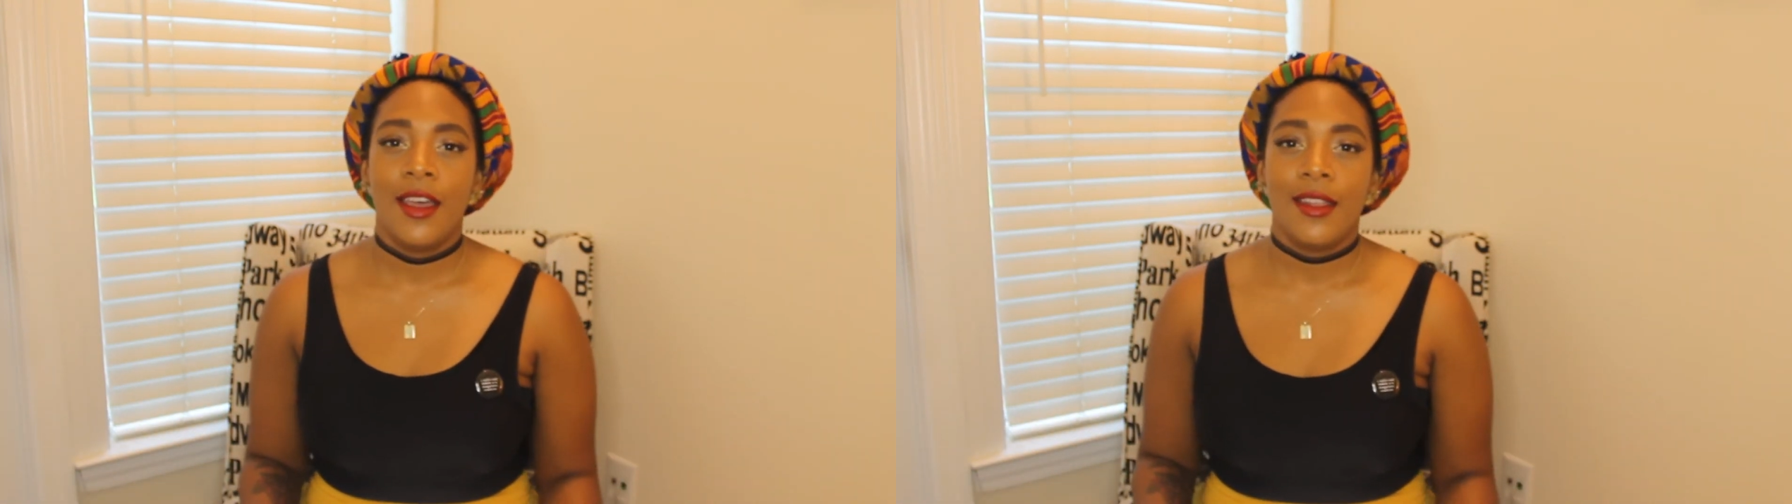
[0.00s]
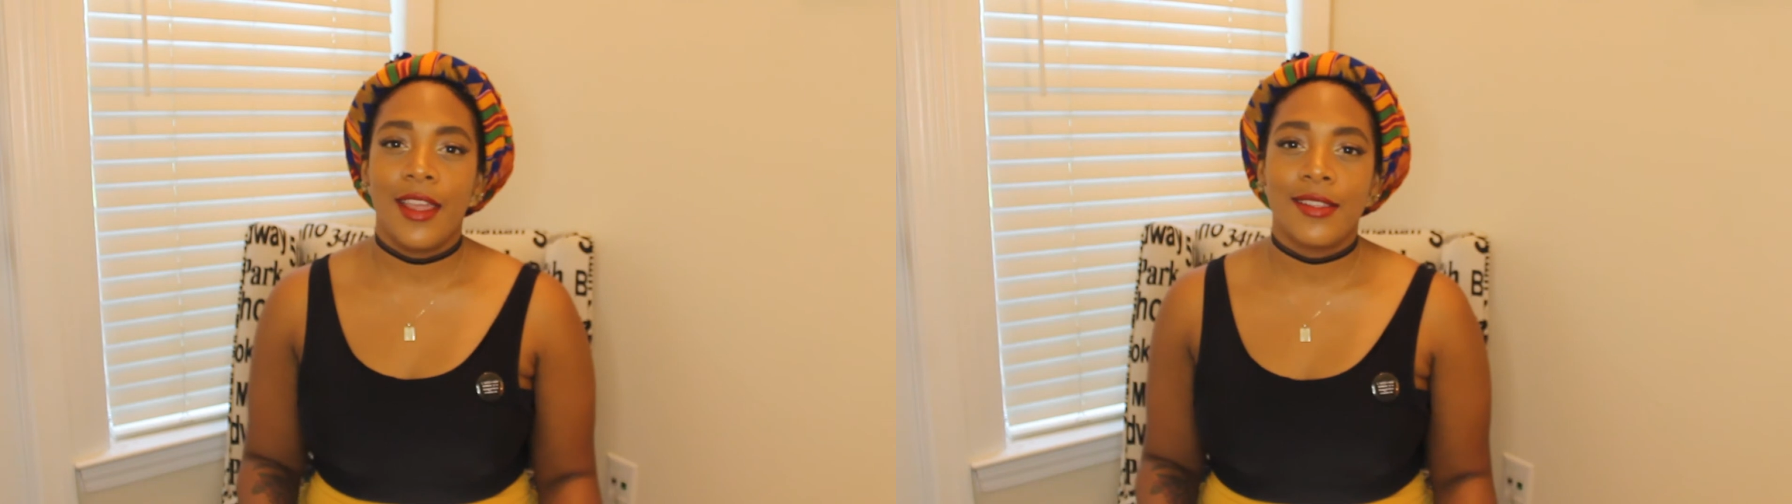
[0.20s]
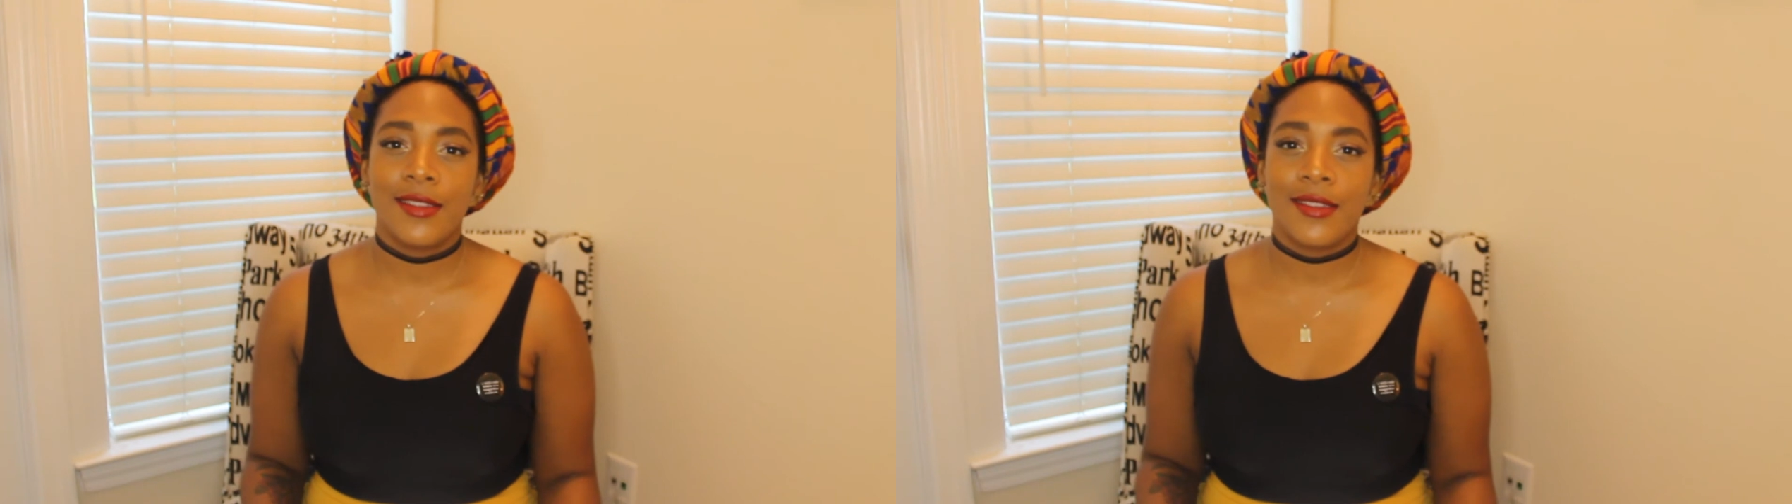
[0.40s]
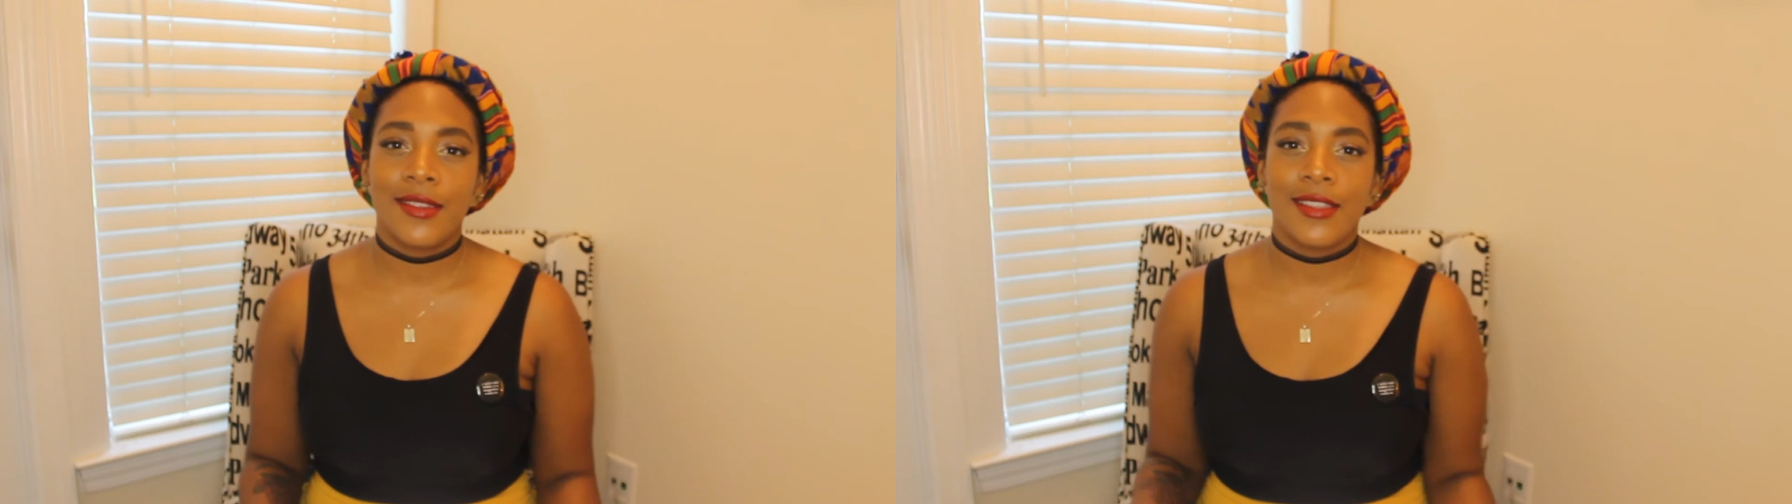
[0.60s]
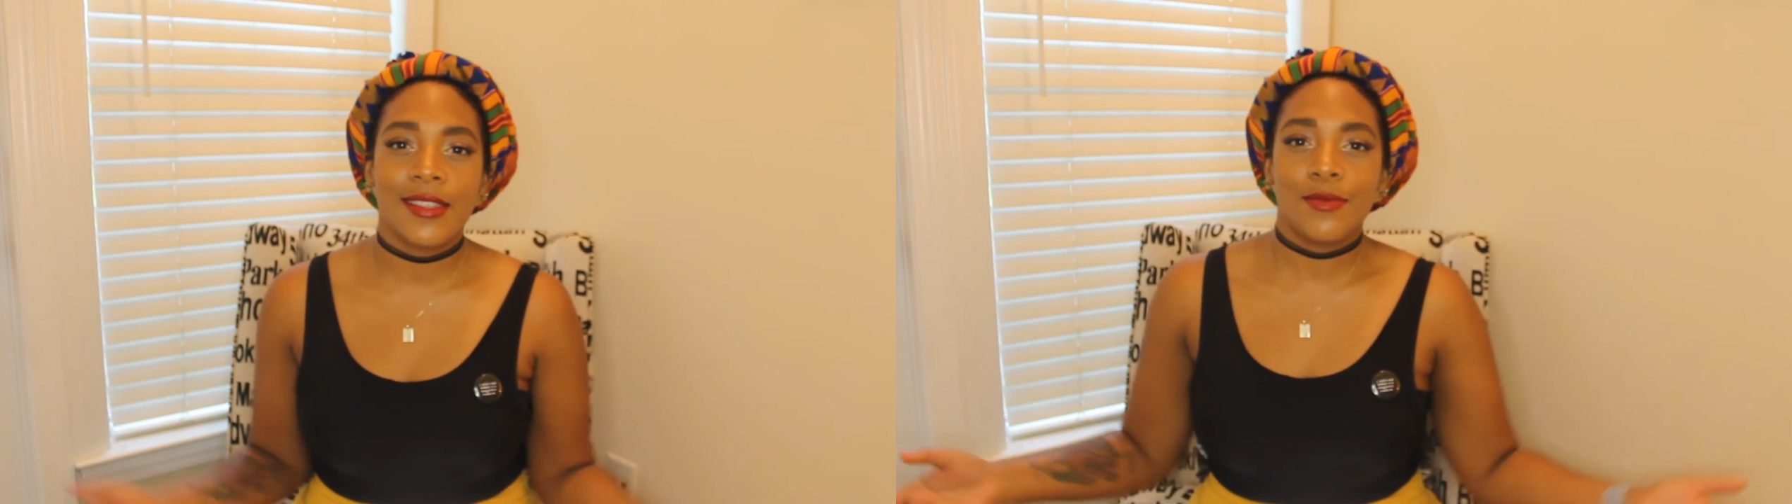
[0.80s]
let's
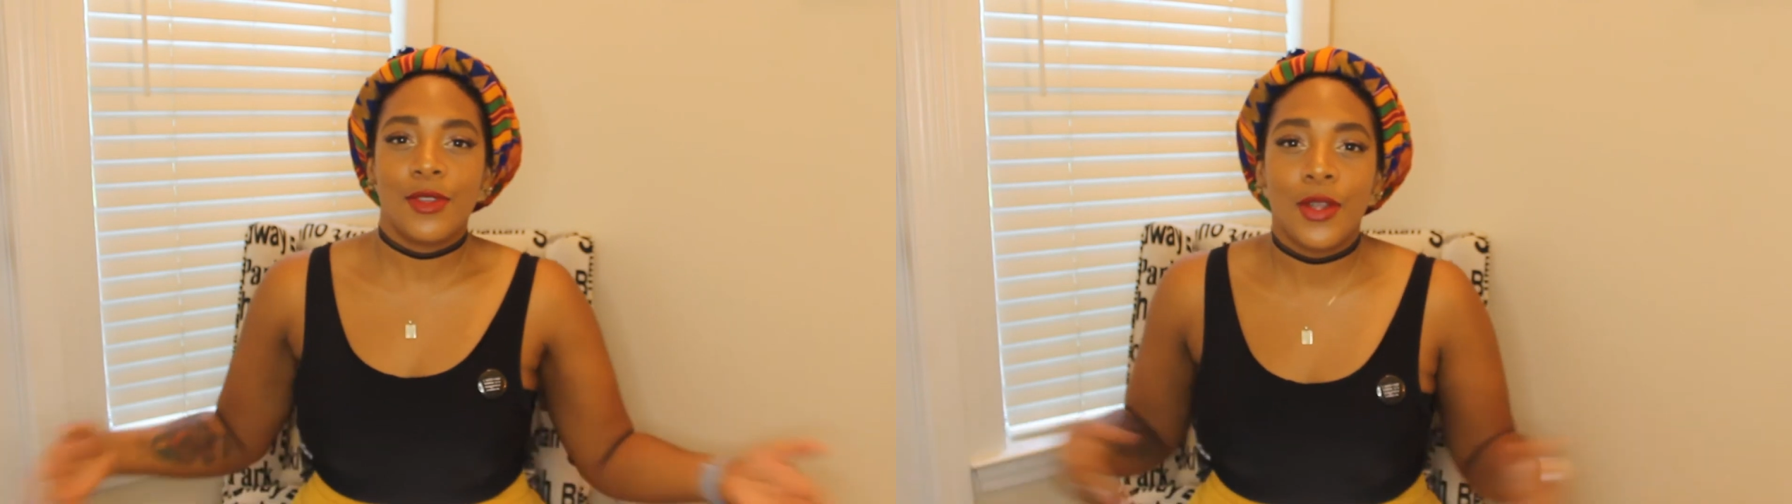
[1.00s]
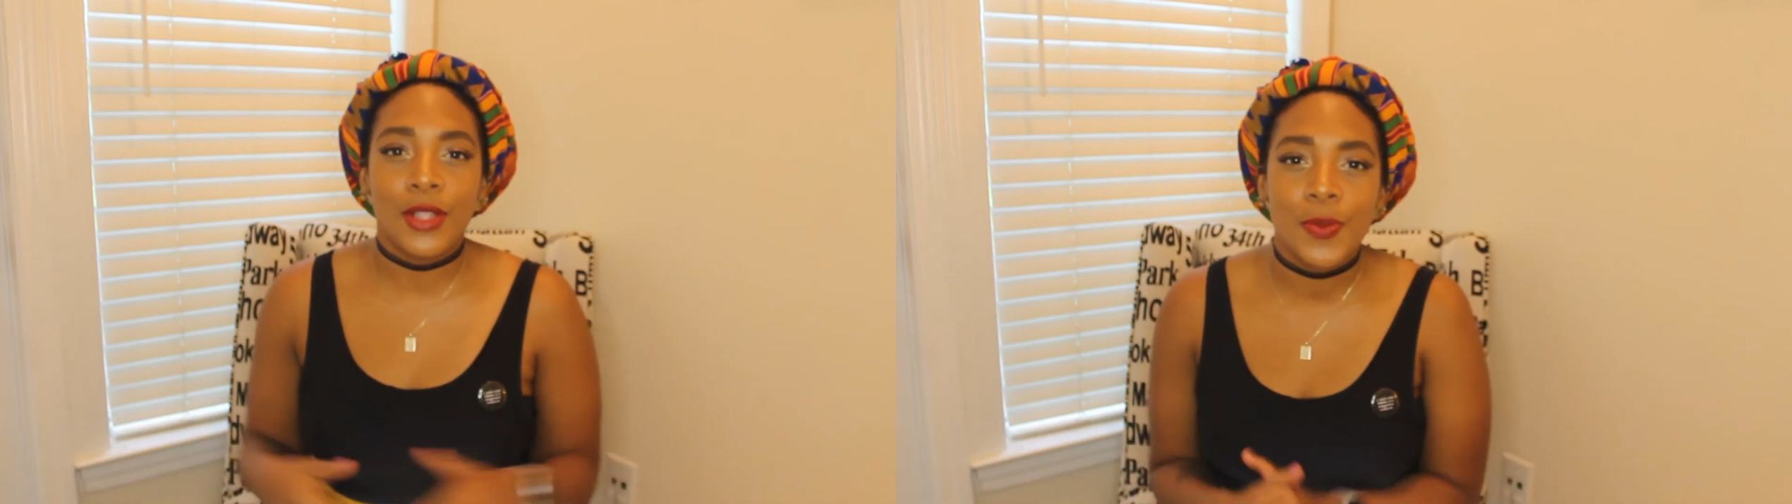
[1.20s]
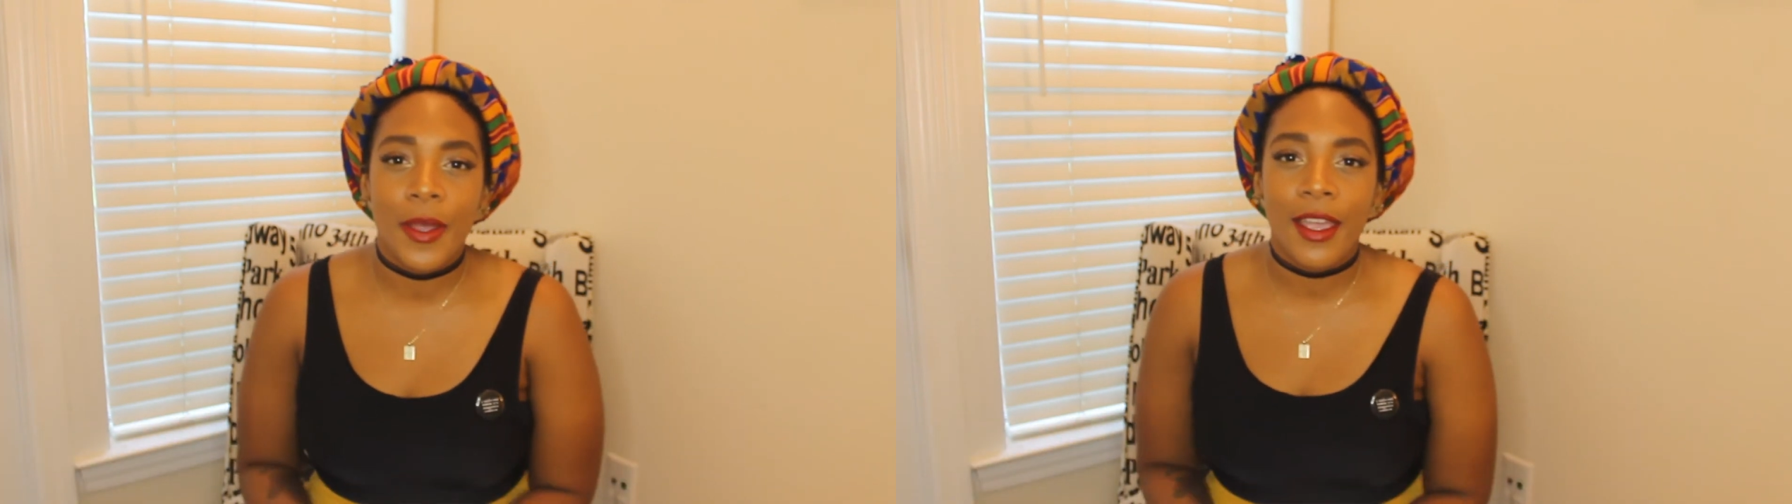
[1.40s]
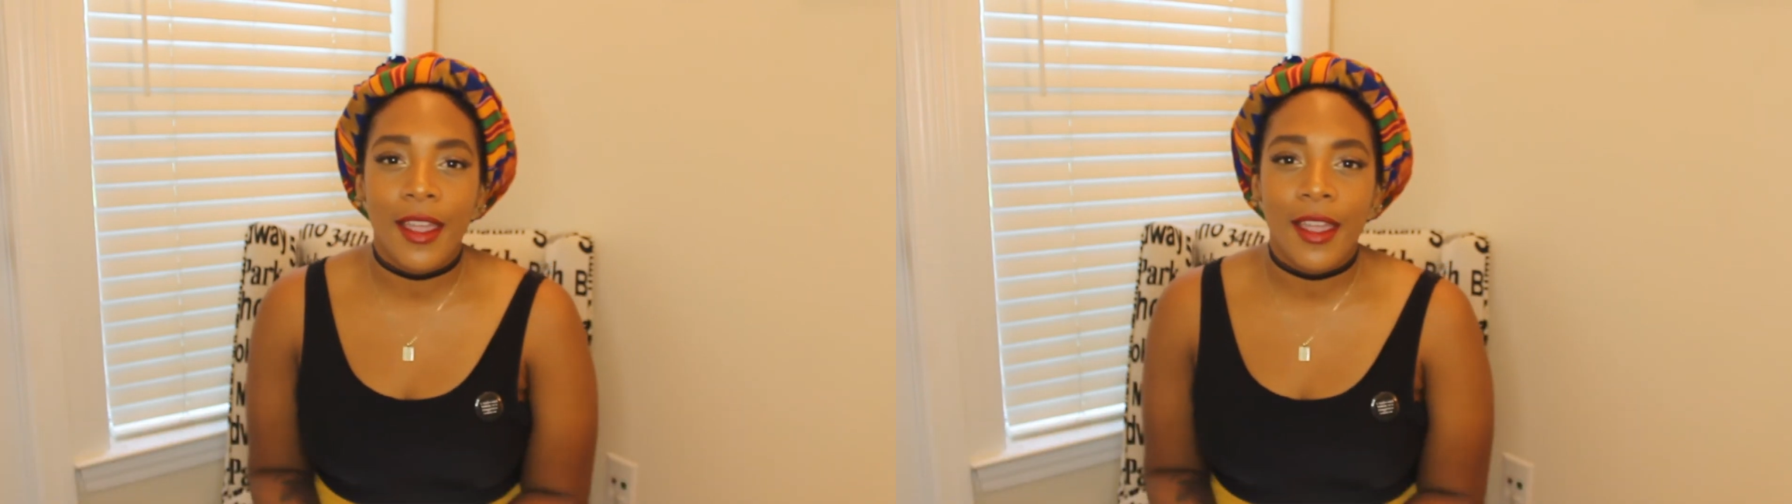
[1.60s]
play